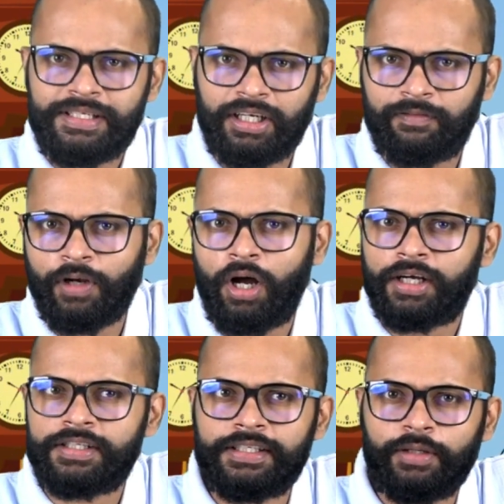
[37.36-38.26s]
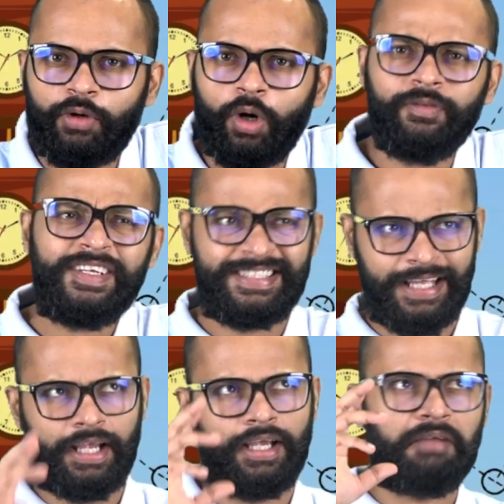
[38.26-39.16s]
kind of clocks, we always
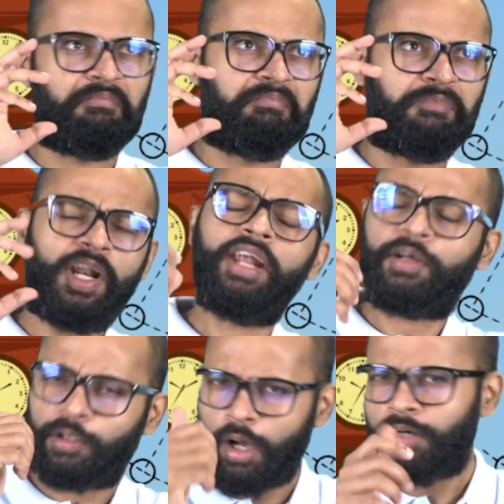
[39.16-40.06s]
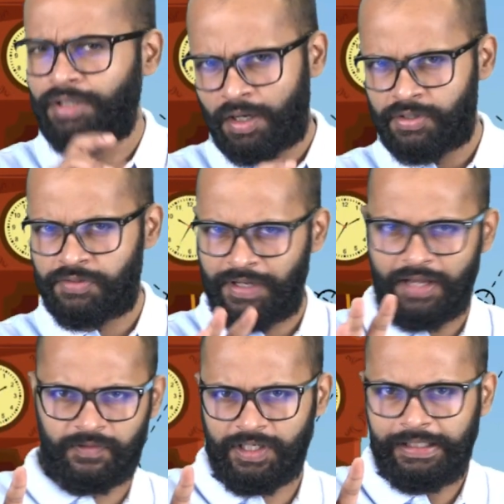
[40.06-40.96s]
think there are clock towers we
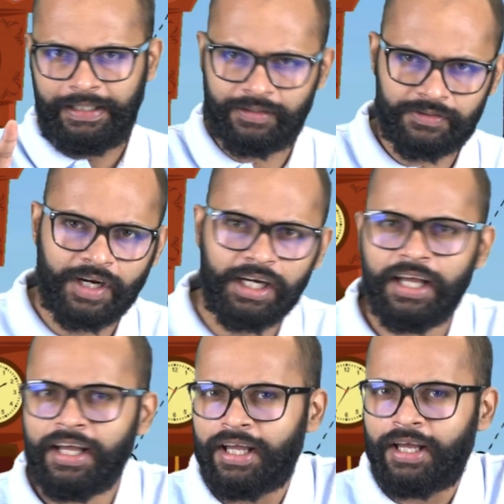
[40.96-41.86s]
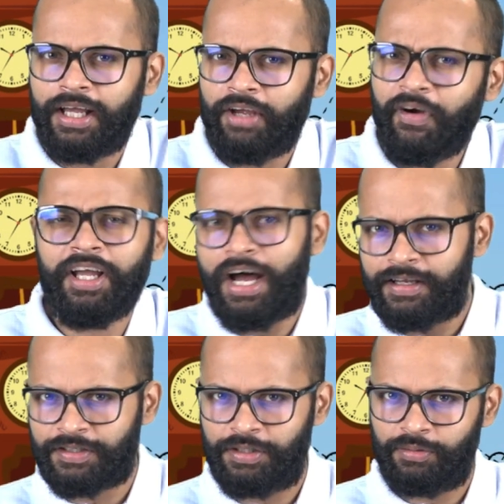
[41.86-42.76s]
have seen like this, right? If I
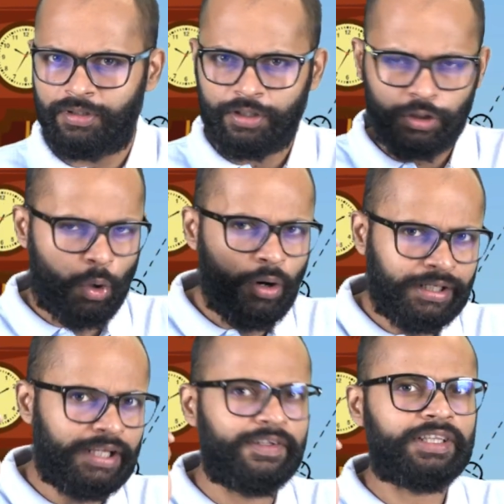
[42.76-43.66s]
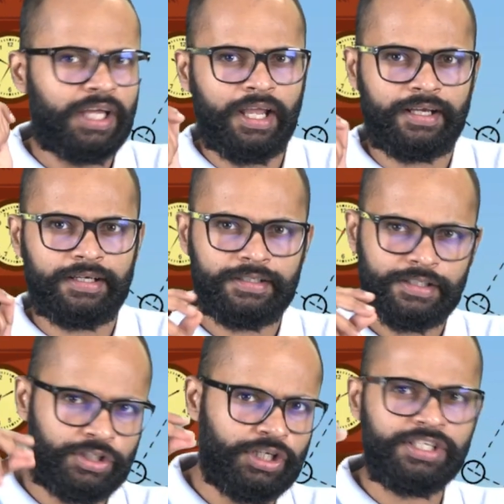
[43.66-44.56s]
ask you, don't even think,
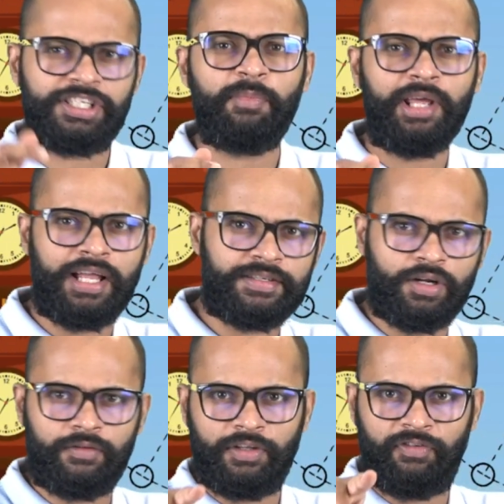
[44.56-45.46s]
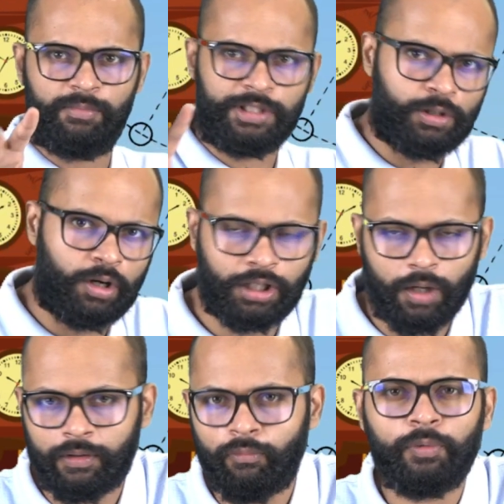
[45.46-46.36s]
just give me an answer of the famous clock
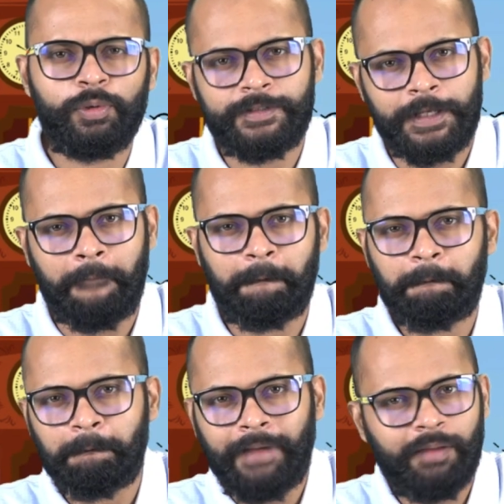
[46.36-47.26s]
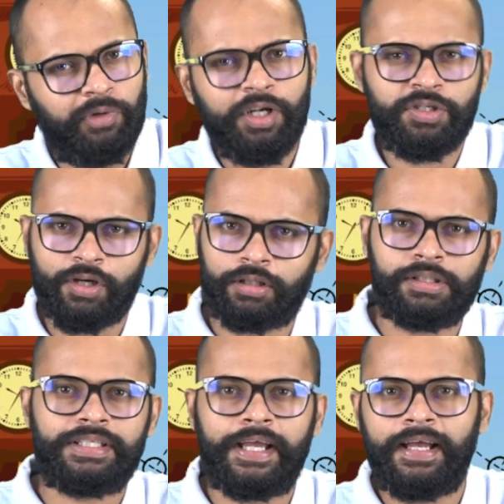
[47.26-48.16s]
tower, what will you say? I'm pretty sure you'll
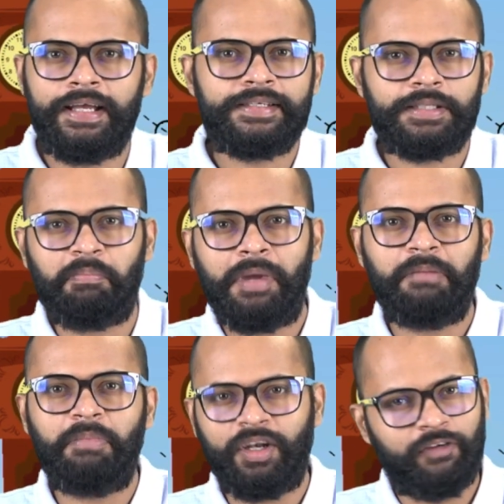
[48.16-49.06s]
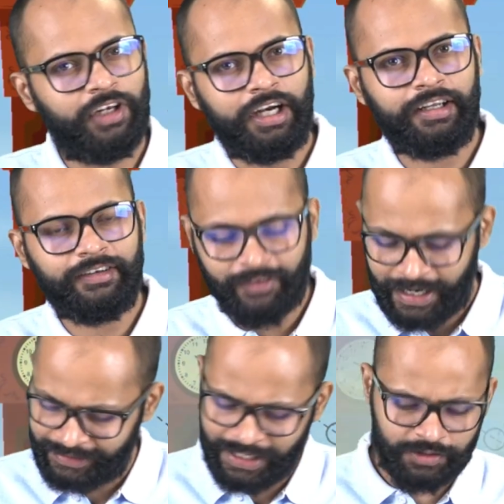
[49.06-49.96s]
say, Sir Big Ben of London,
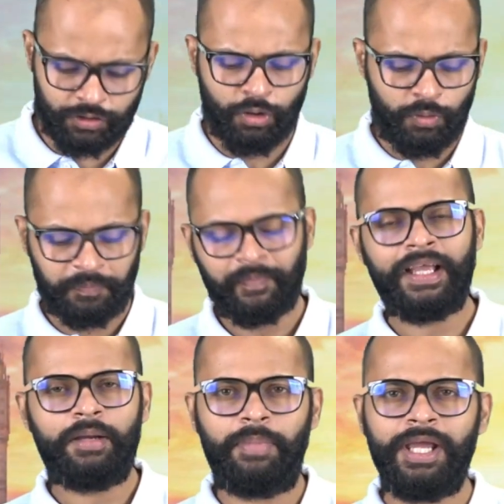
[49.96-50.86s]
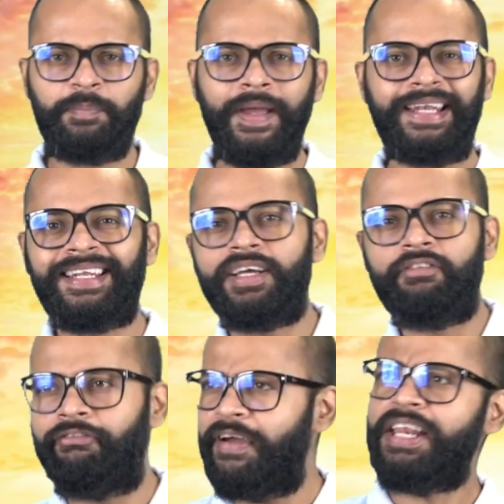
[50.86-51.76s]
right? That's true. Big Ben,
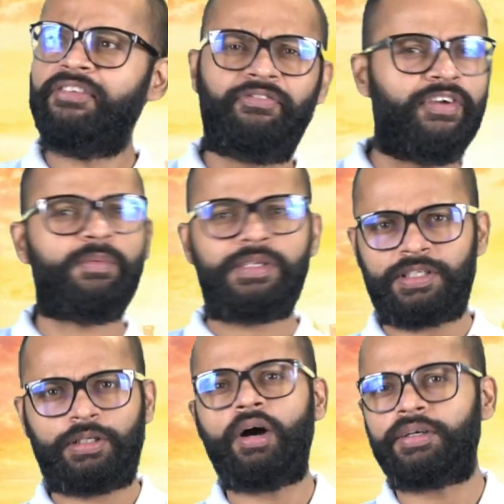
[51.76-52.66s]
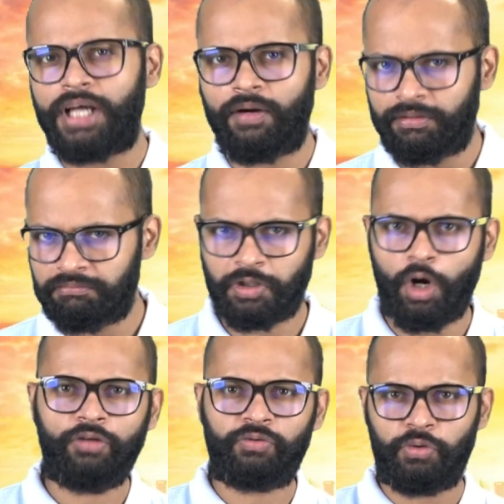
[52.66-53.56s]
very famous clock tower,
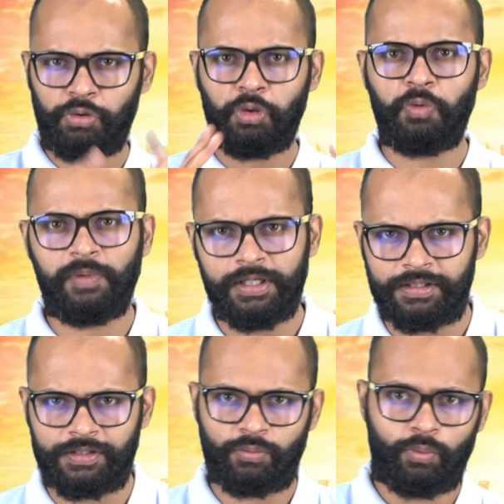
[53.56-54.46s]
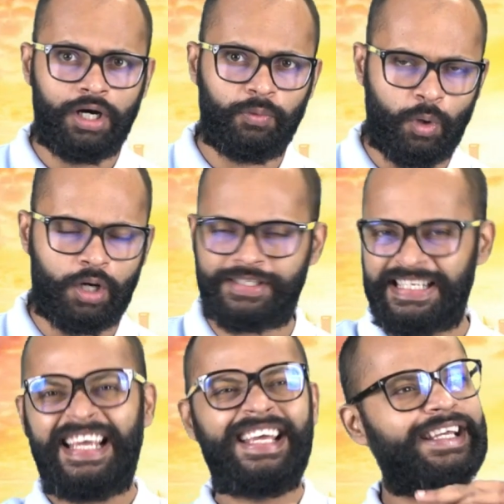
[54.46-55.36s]
gone through two blitz, world wars,
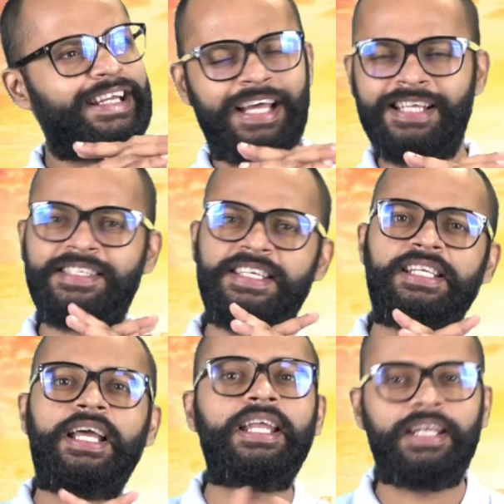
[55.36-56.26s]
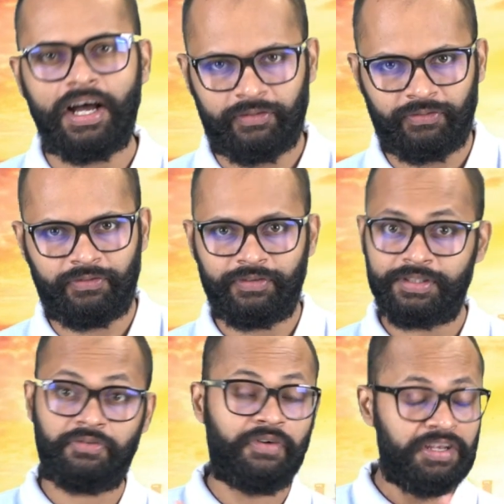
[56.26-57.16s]
it has seen enough. It's
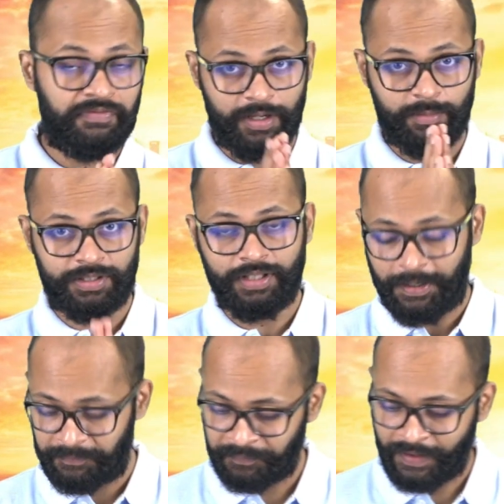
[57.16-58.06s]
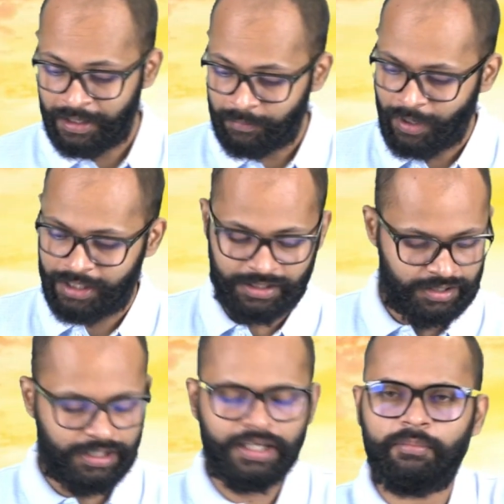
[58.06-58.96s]
a very famous thing.
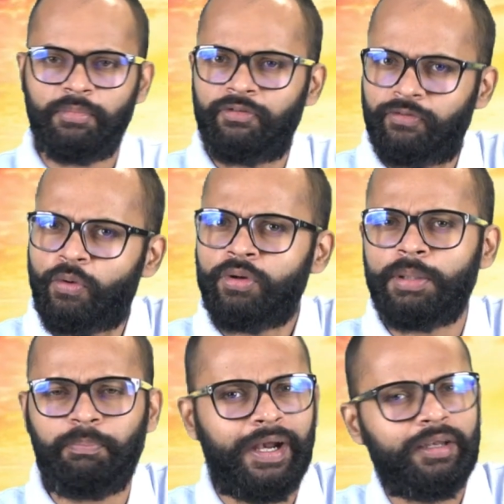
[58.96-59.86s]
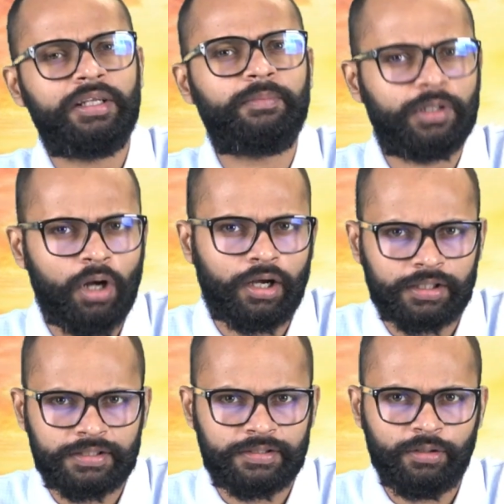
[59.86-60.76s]
But before the pendulum
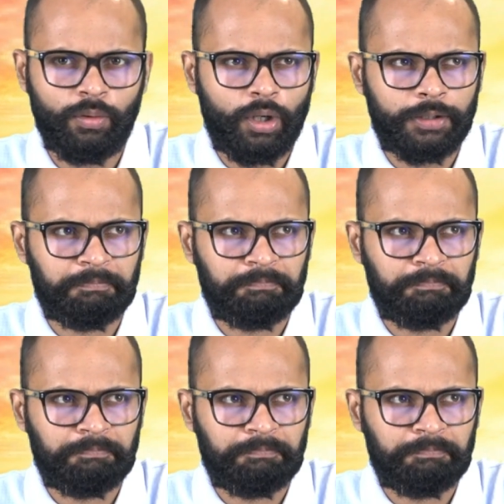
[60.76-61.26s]
clocks, you know what?